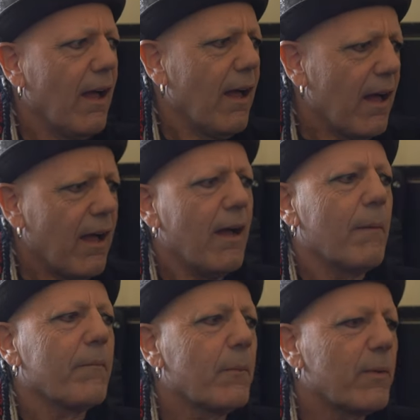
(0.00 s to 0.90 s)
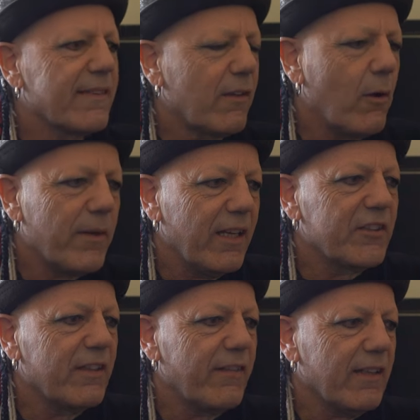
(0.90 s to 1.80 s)
that? Um, it was a combination
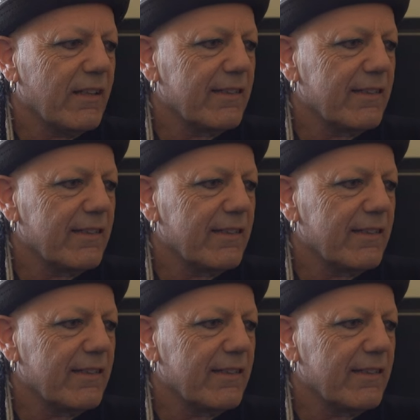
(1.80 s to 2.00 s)
of things.